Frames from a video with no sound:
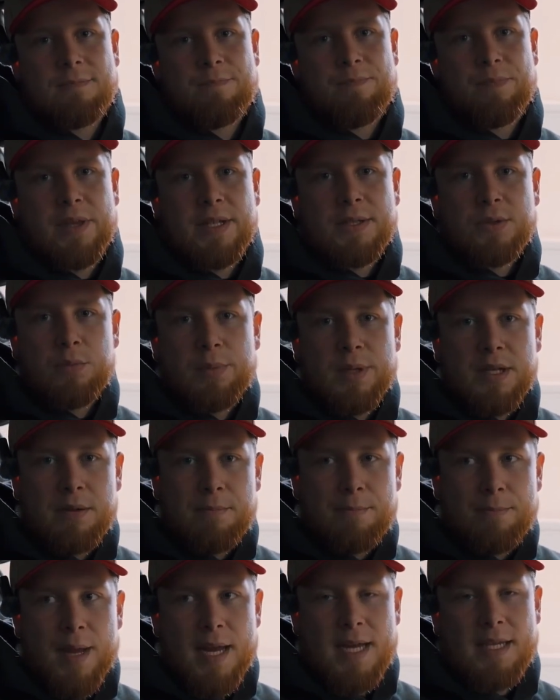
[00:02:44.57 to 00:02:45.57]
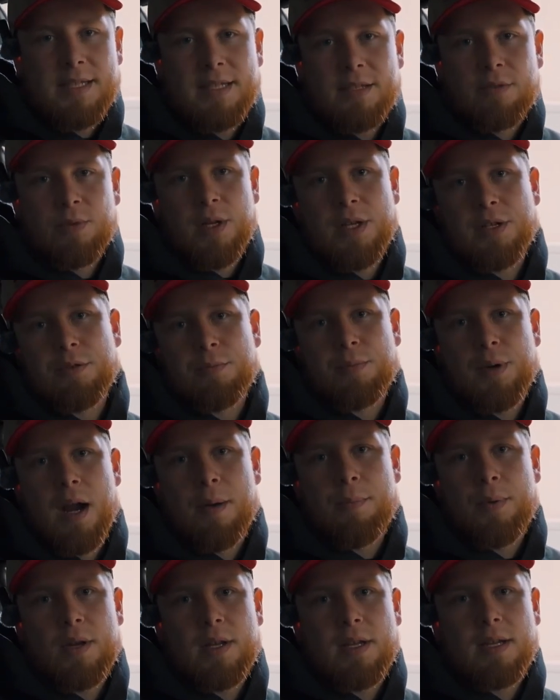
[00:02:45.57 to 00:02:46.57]
this will be an amazing rental
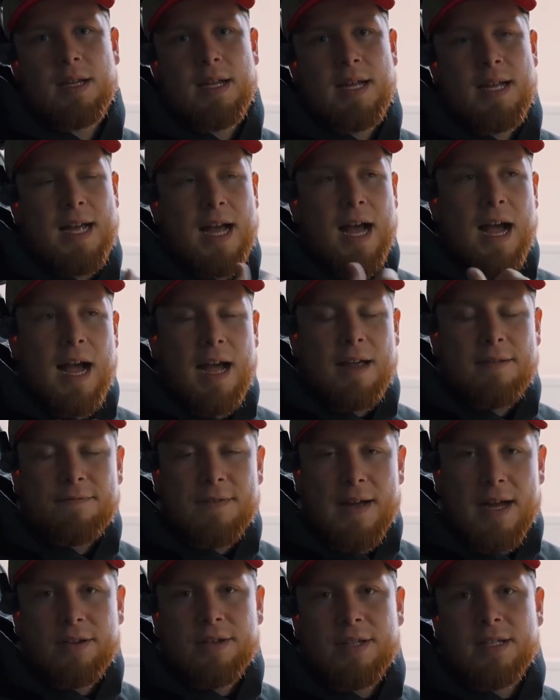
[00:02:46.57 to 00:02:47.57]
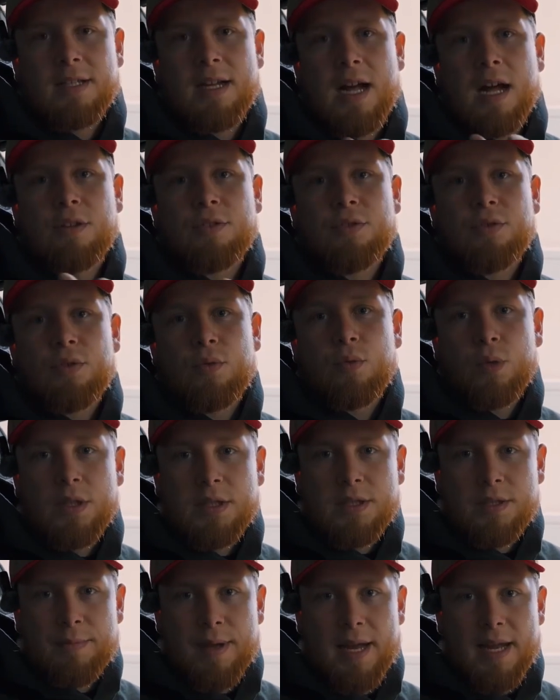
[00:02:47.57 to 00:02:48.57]
property. I found it. I'll do the
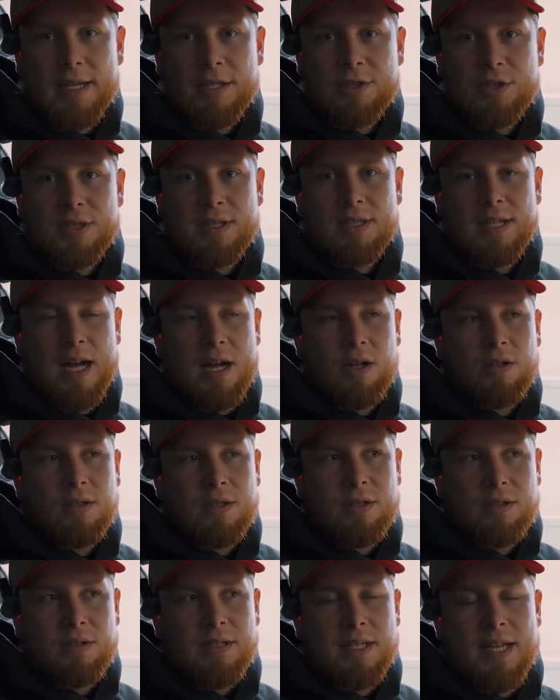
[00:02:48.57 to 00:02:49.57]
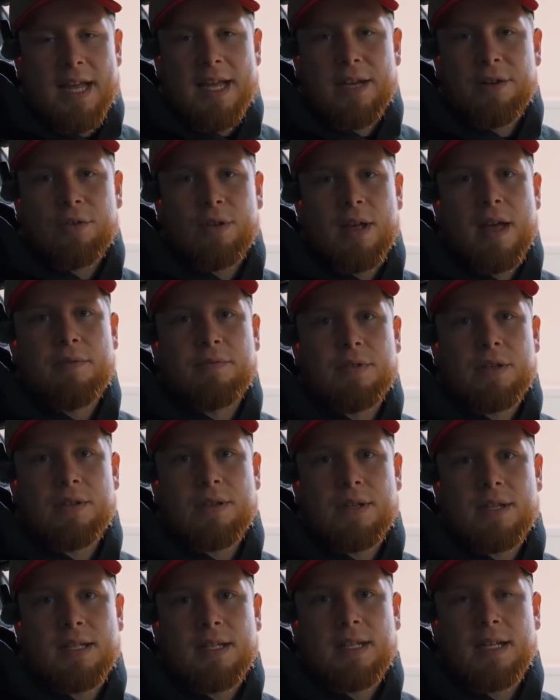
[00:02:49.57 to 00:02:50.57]
work to manage it. I'll literally handle
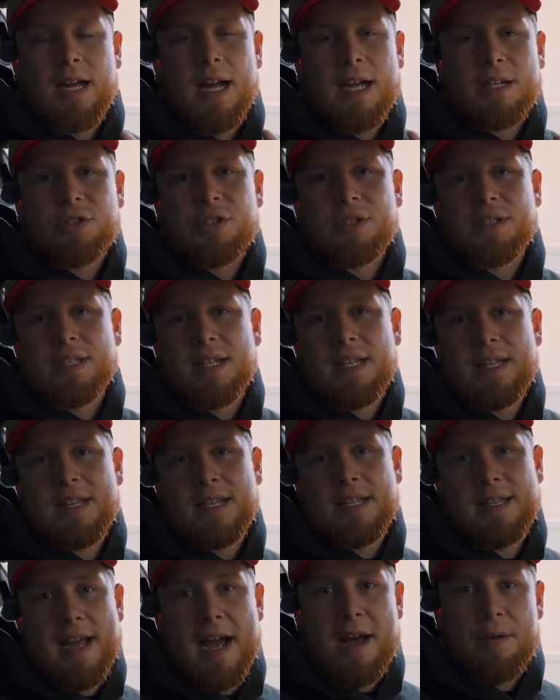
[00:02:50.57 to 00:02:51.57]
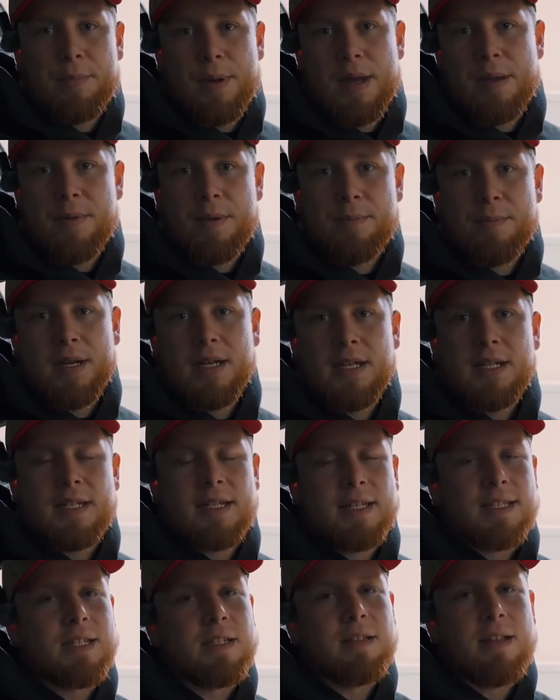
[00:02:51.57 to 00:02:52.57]
everything. I just need the down payment money,
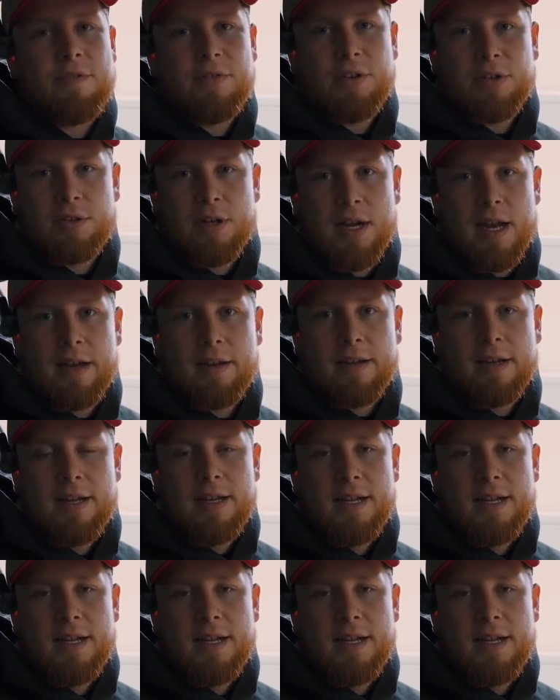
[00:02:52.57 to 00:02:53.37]
and it's 11 grand.